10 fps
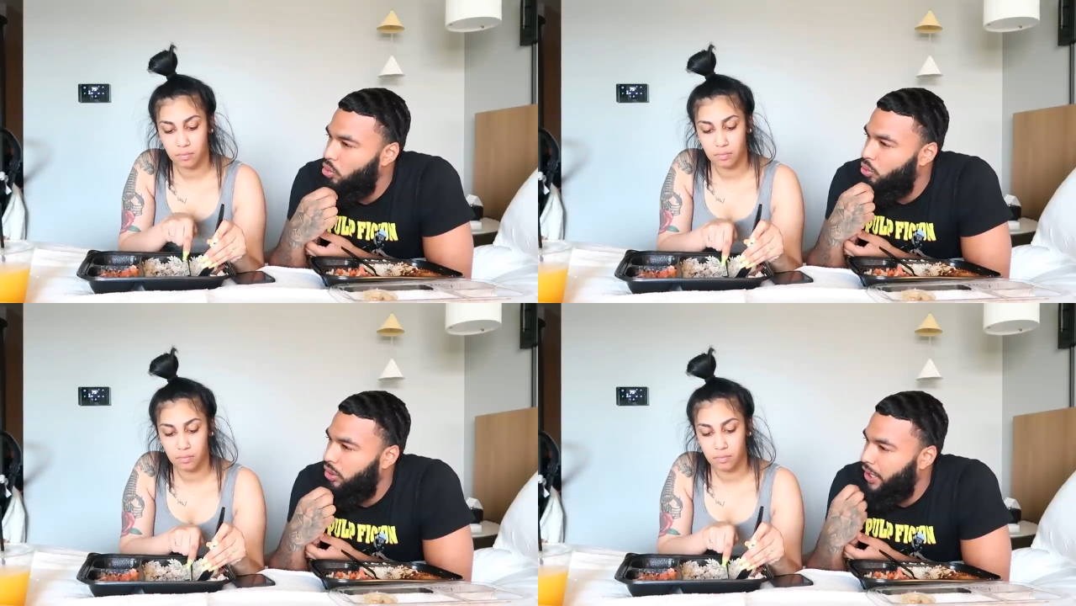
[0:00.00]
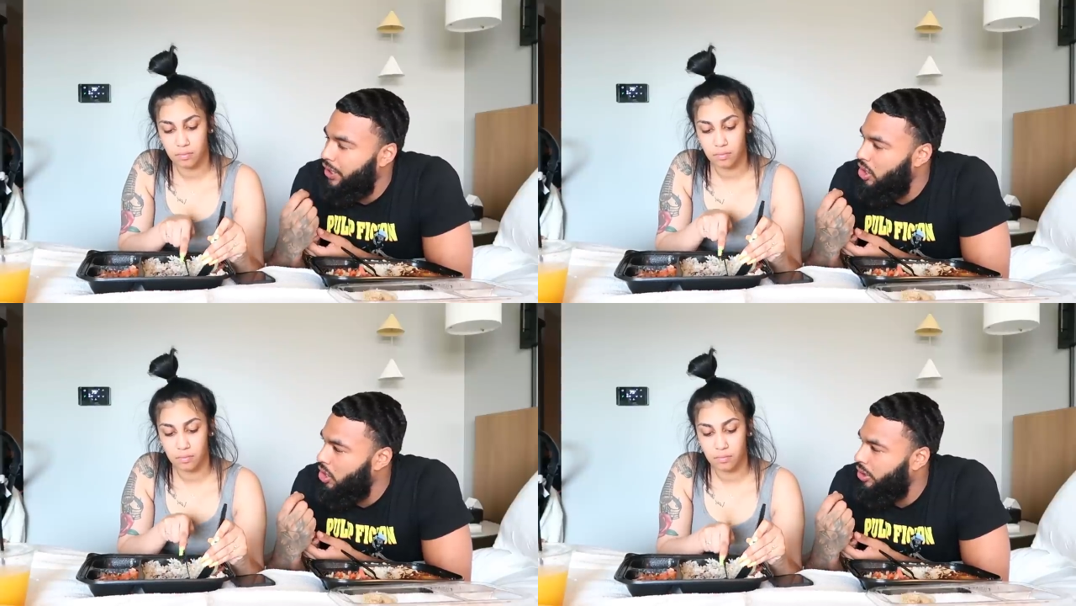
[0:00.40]
Speaker 1: who
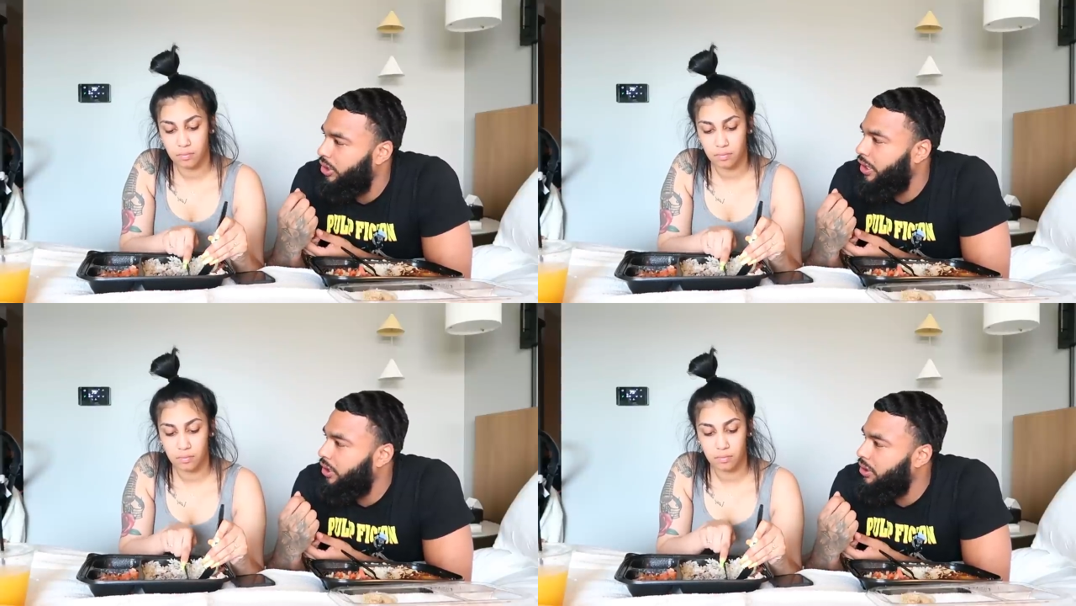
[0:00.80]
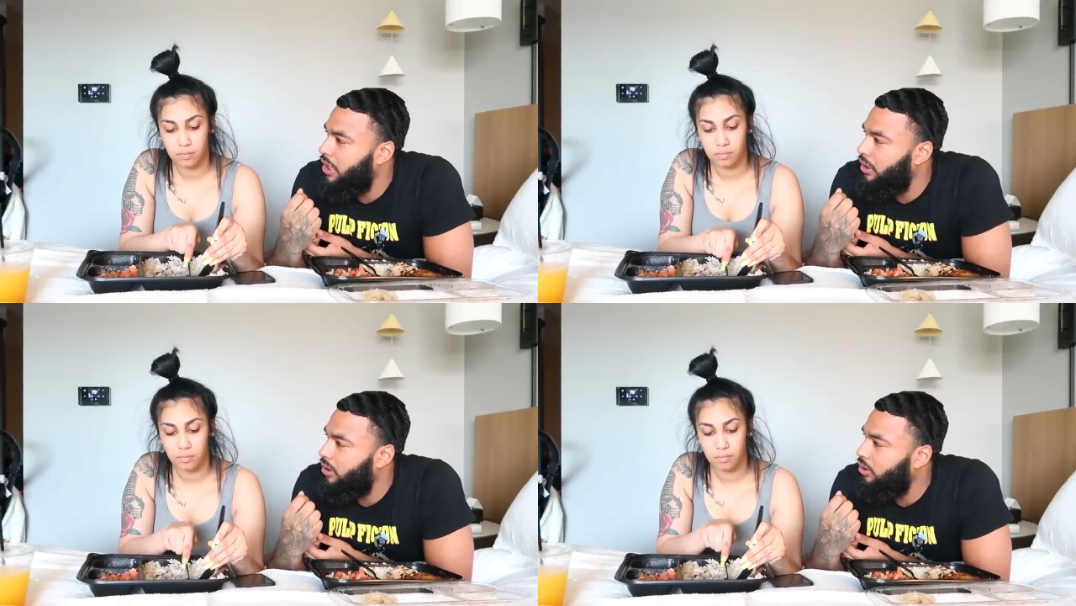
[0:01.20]
they are and
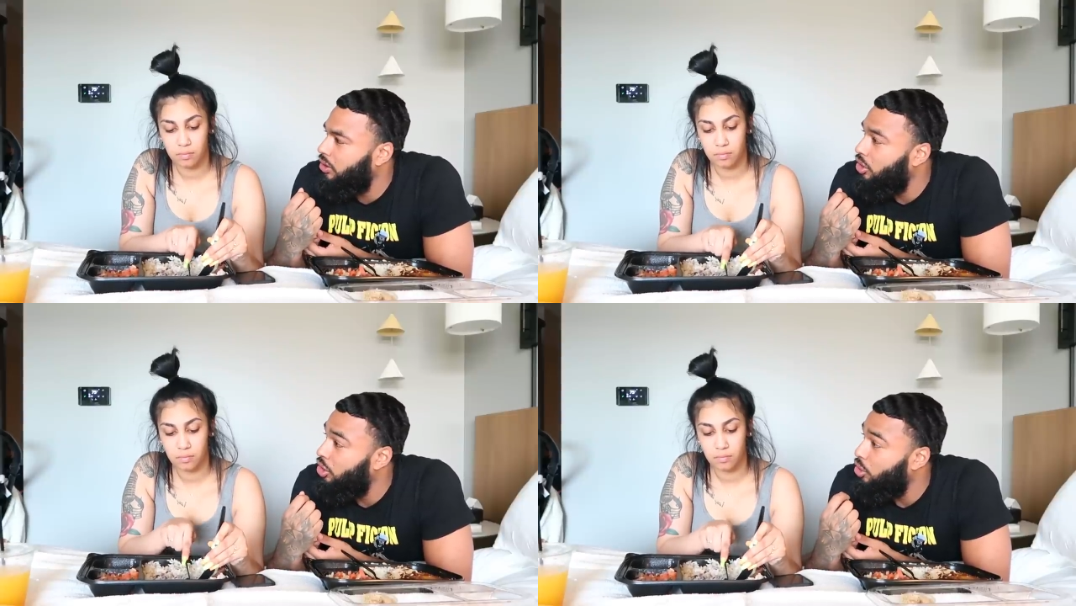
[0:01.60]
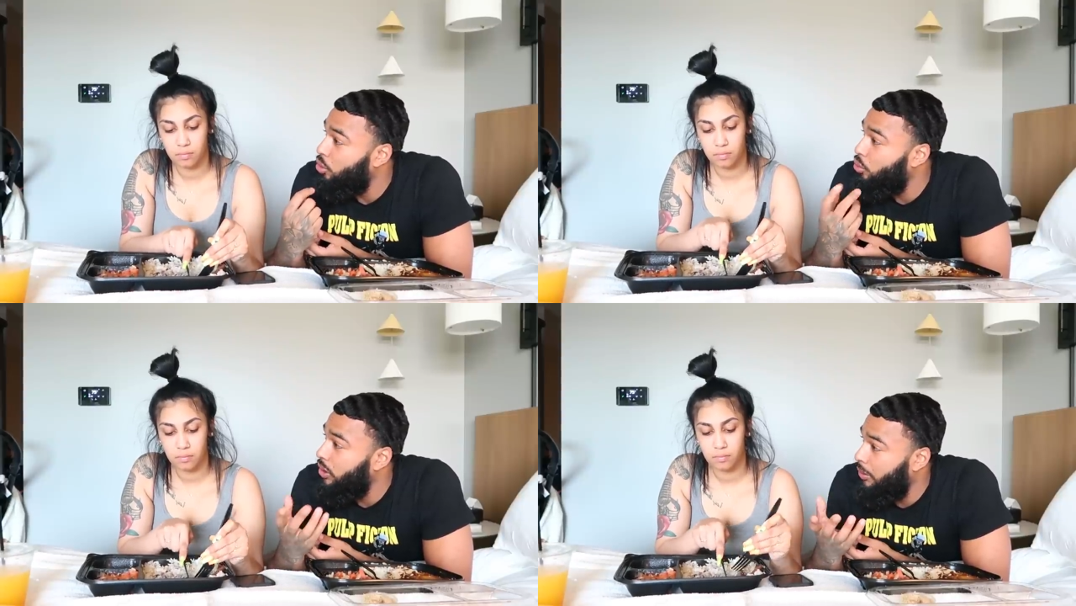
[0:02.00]
like
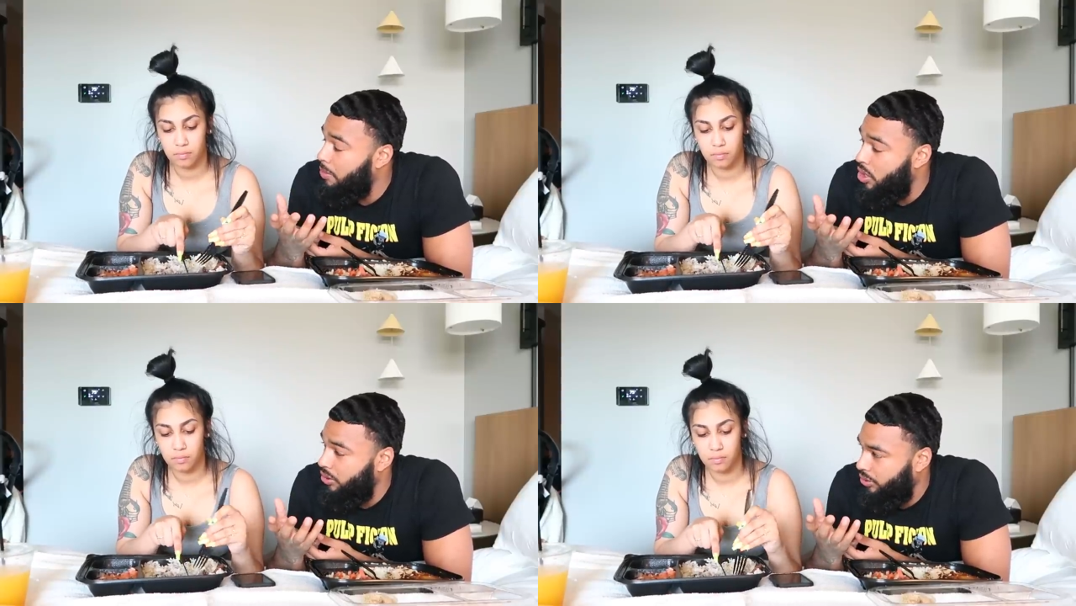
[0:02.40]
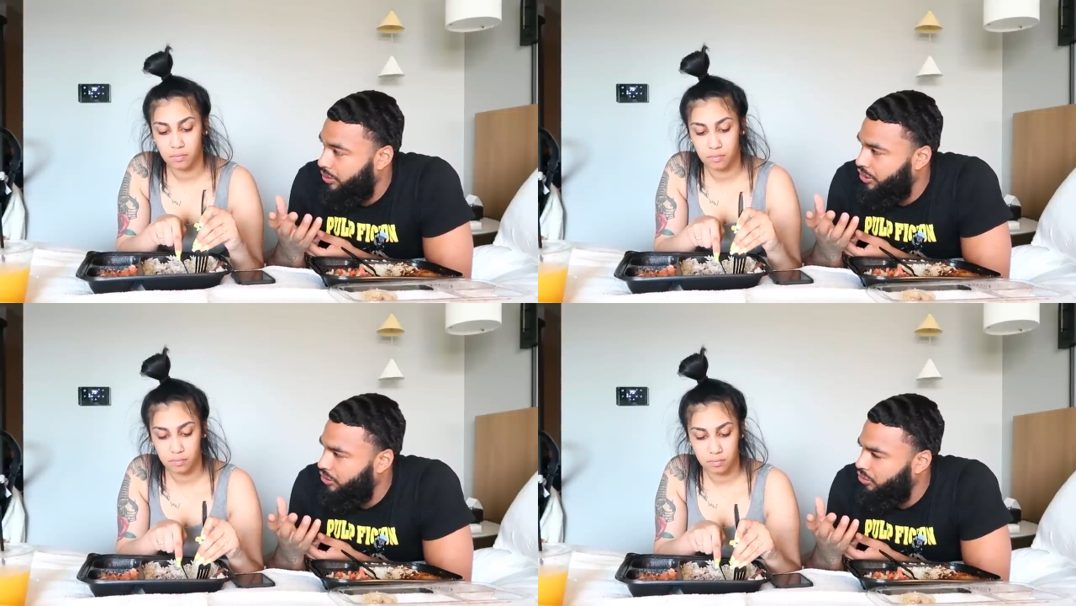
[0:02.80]
who their
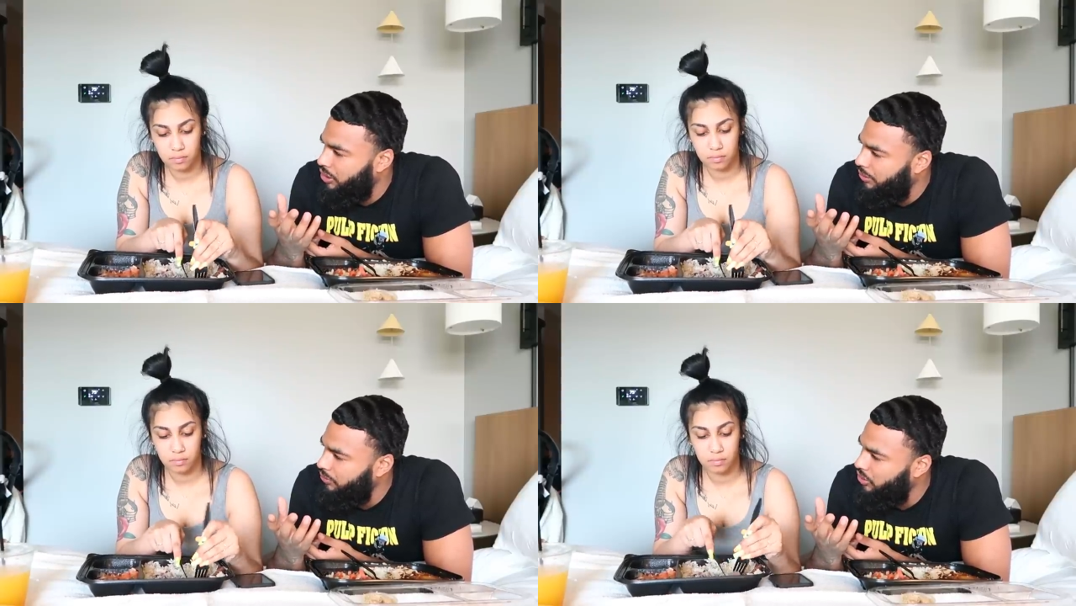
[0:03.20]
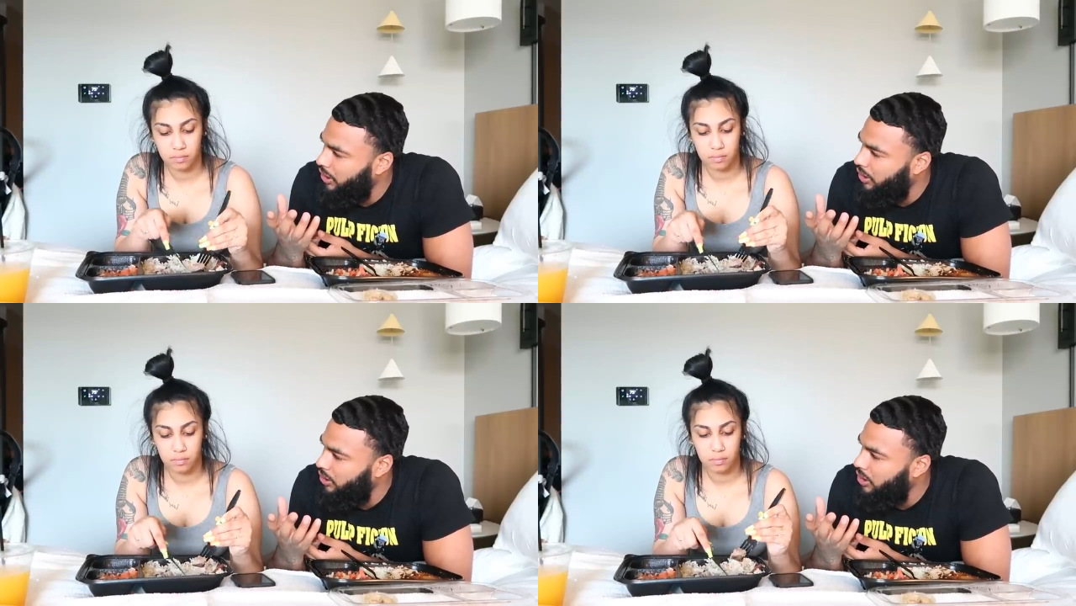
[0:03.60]
partner is. You know what I'm
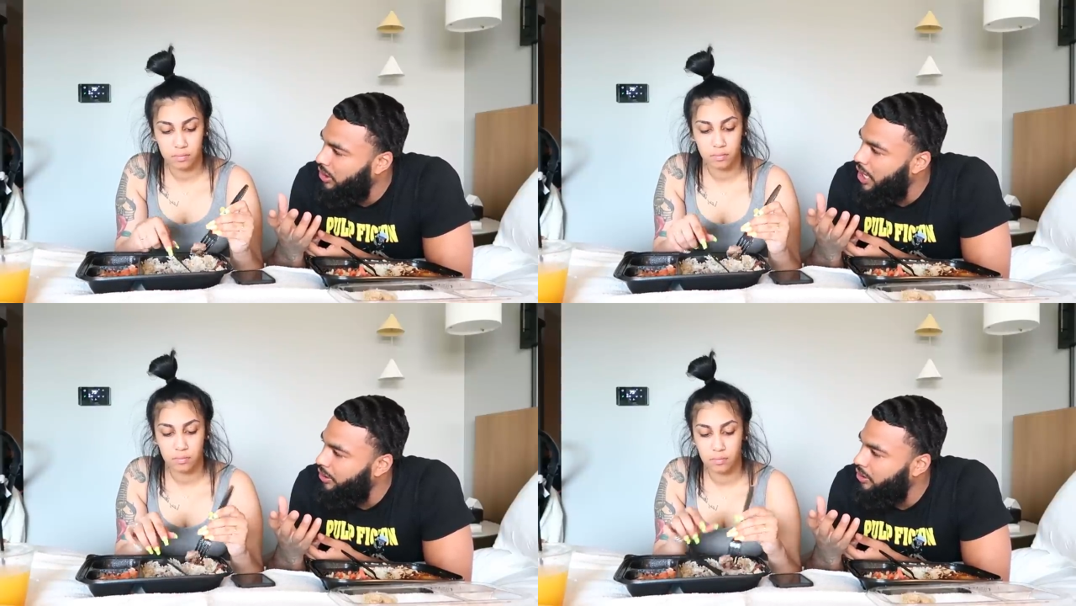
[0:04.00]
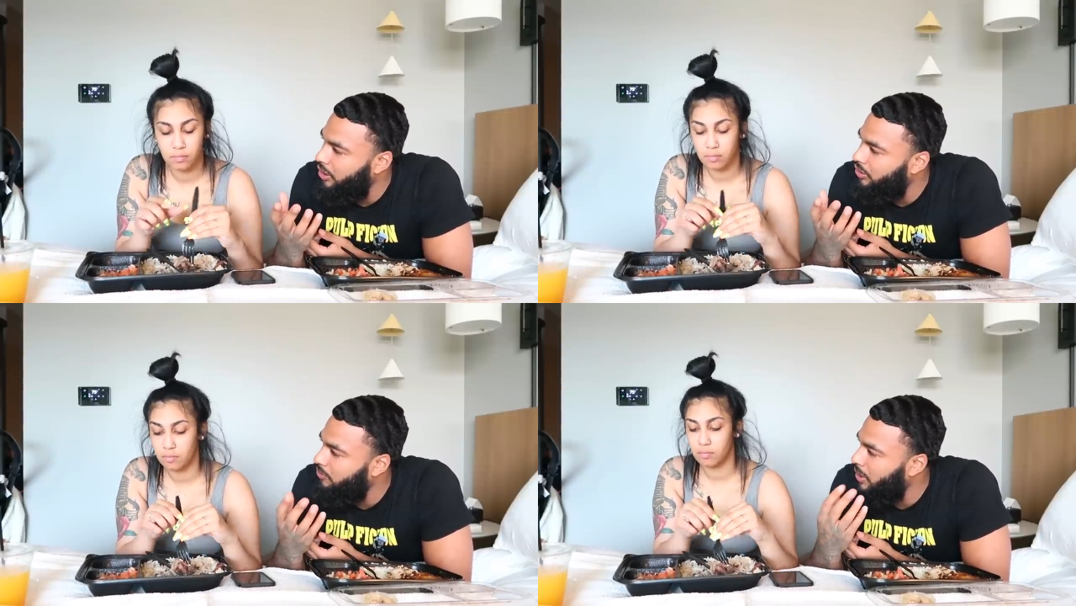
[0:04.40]
saying? A lot of
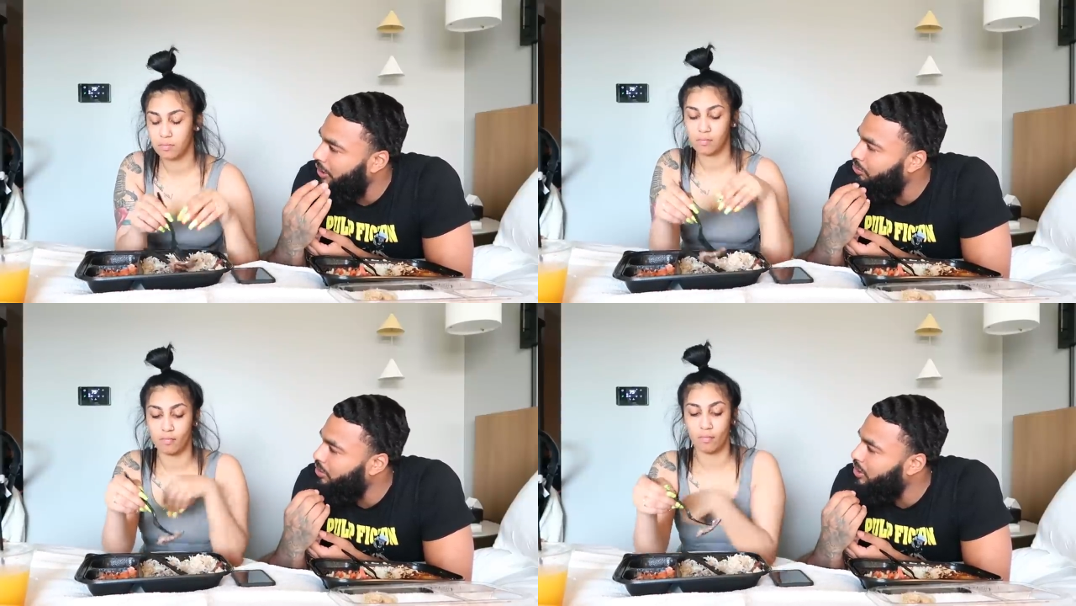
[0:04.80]
niggas might